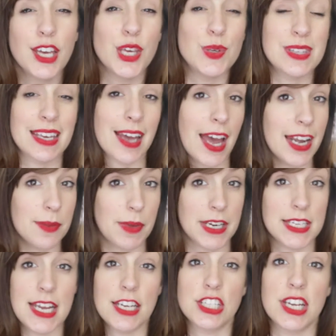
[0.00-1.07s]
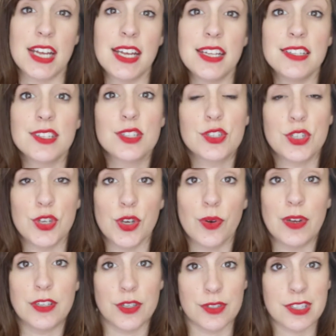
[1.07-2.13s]
using guided meditations to
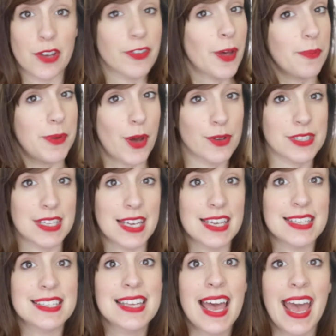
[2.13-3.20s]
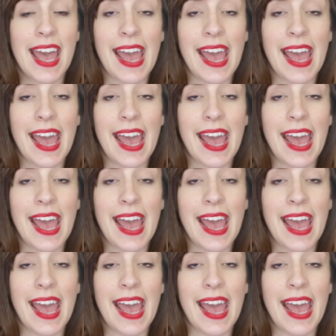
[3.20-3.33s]
induce self-hypnosis,